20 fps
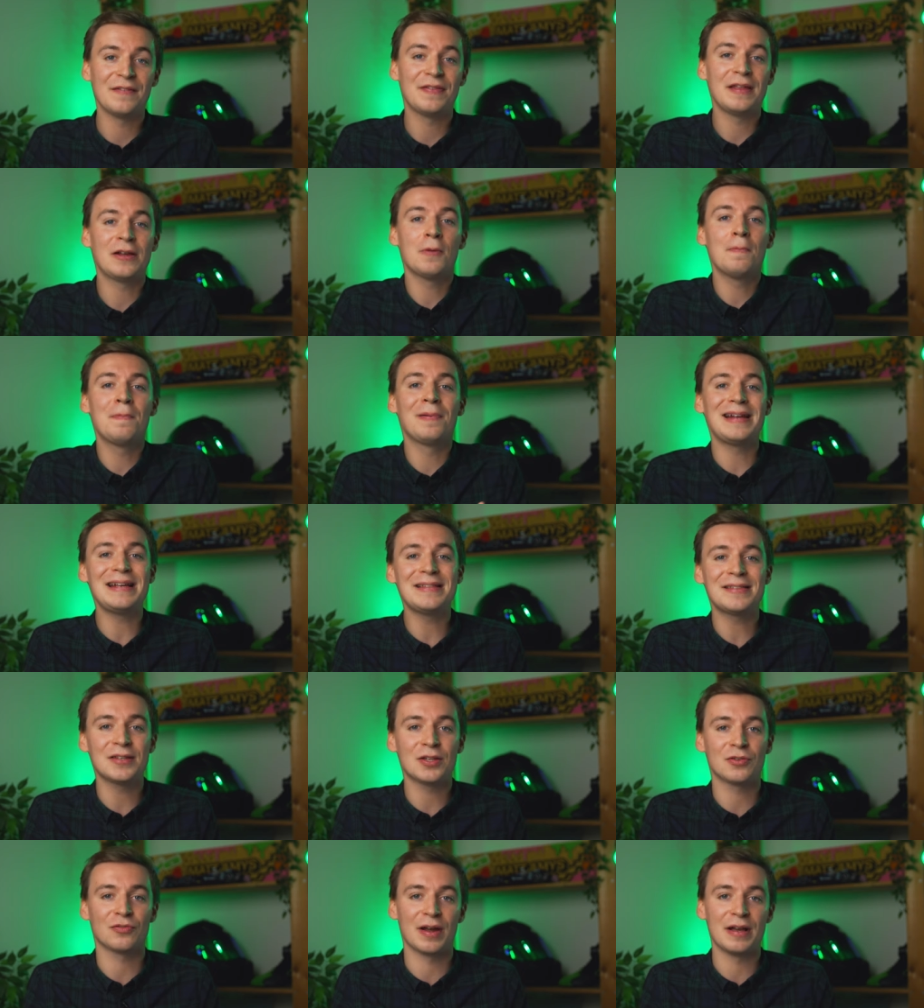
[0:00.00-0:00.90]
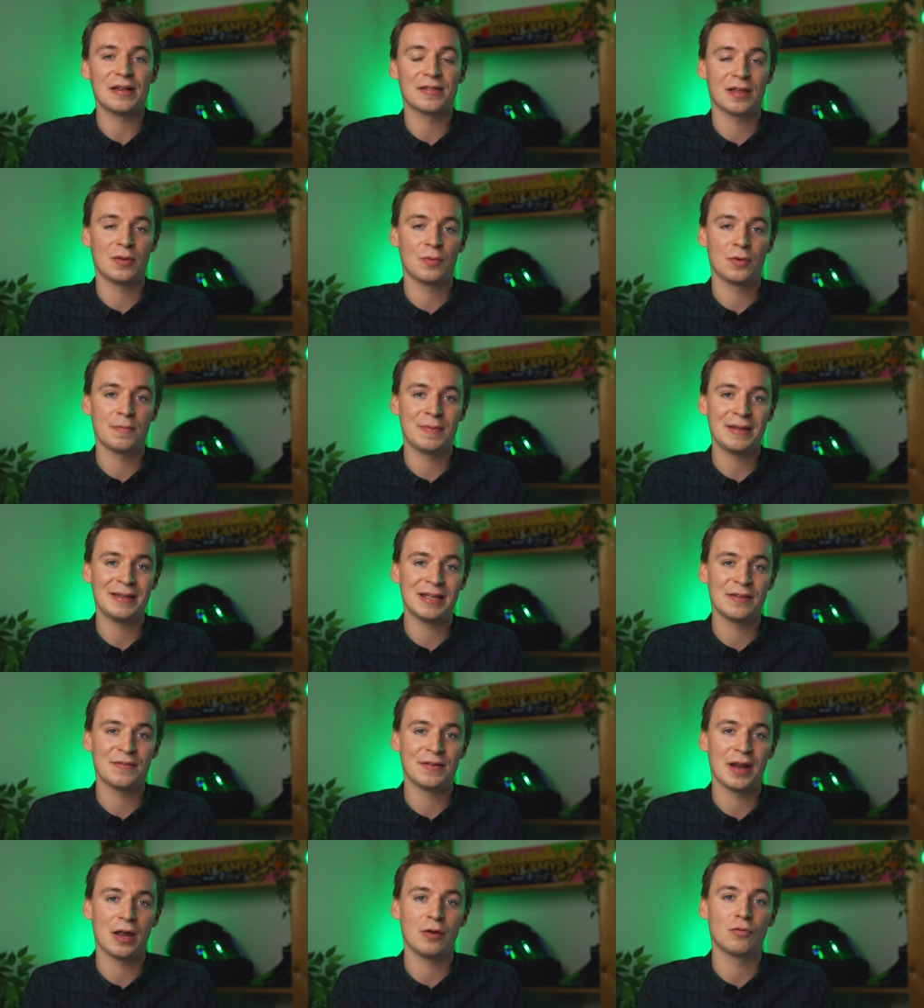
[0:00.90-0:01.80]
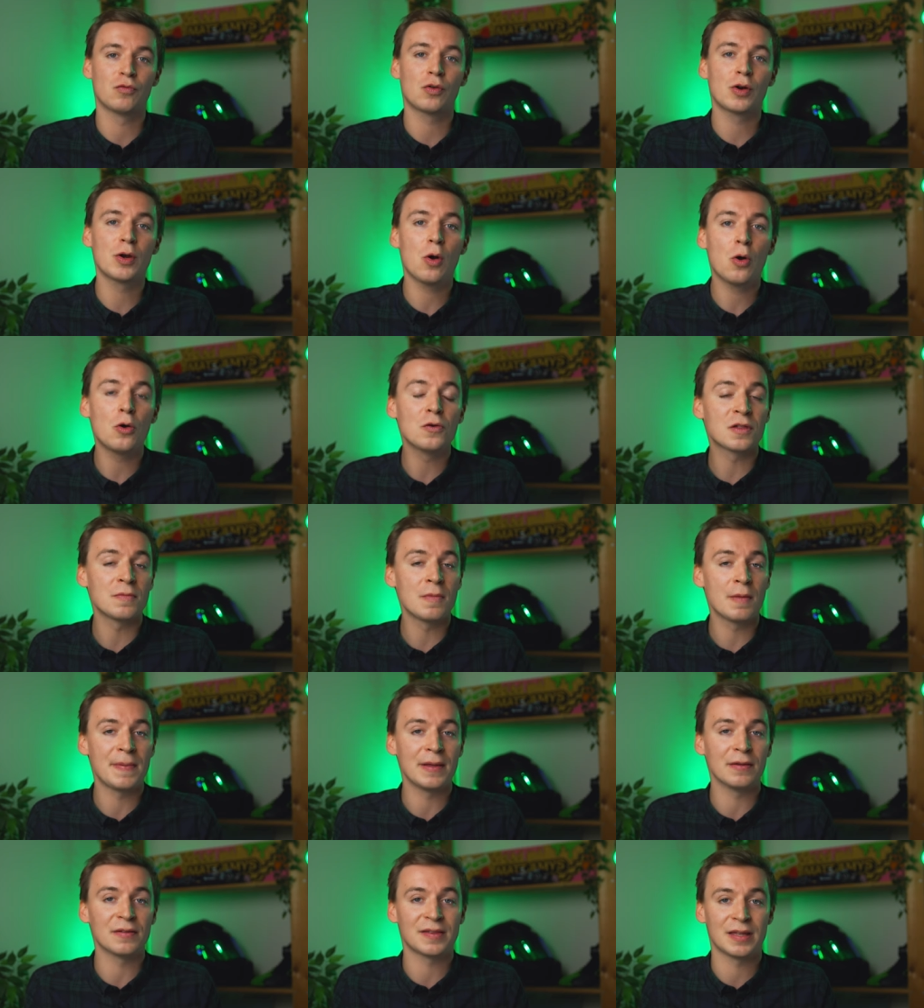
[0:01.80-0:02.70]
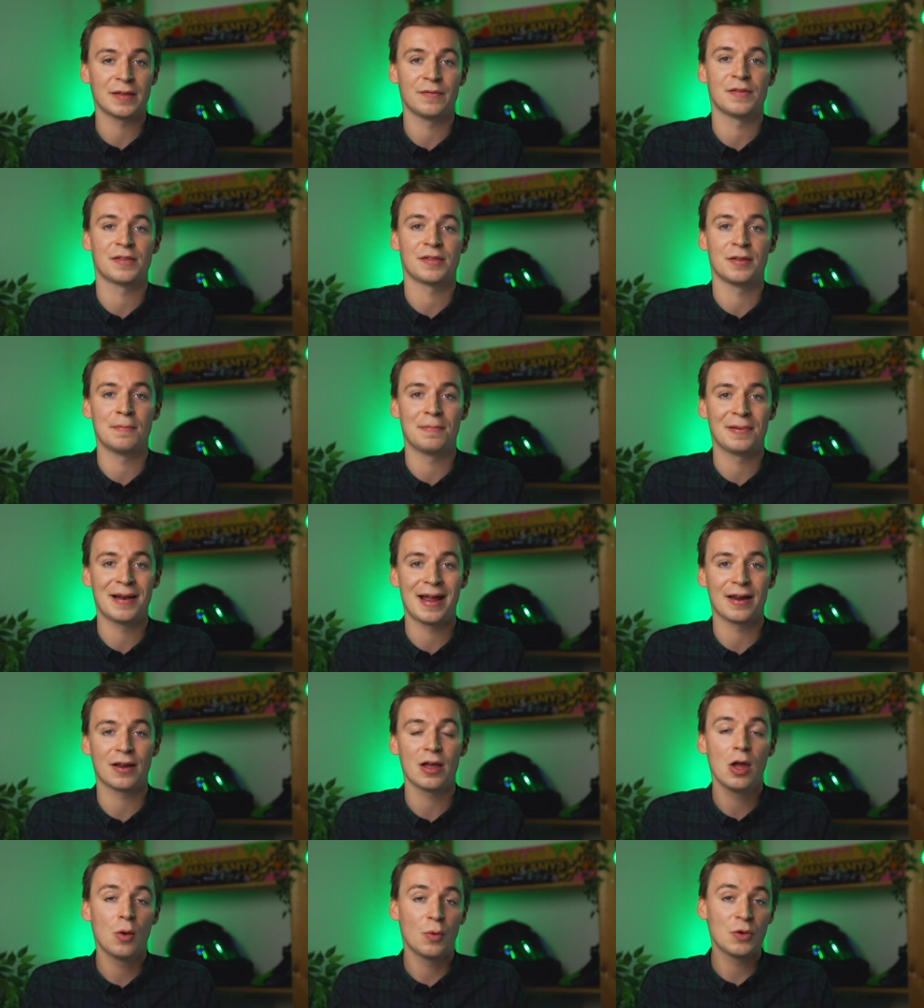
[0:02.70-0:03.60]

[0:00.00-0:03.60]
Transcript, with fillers: If they completed the race, they would have been given a Royal Automobile Silverstone plaque,